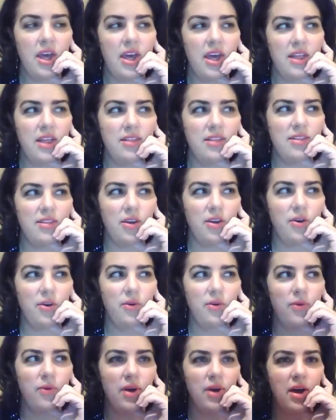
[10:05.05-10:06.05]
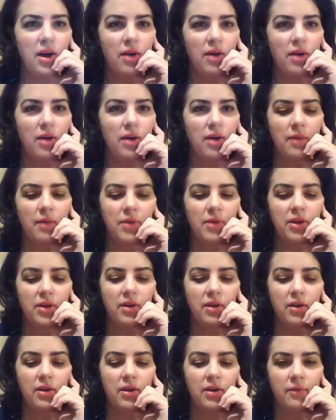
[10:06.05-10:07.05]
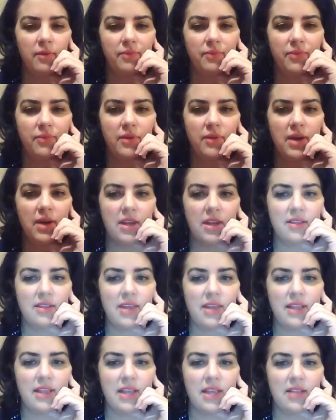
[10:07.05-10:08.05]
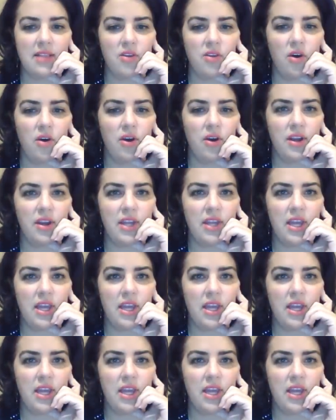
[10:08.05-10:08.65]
And so I'm going to kind of take that to heart.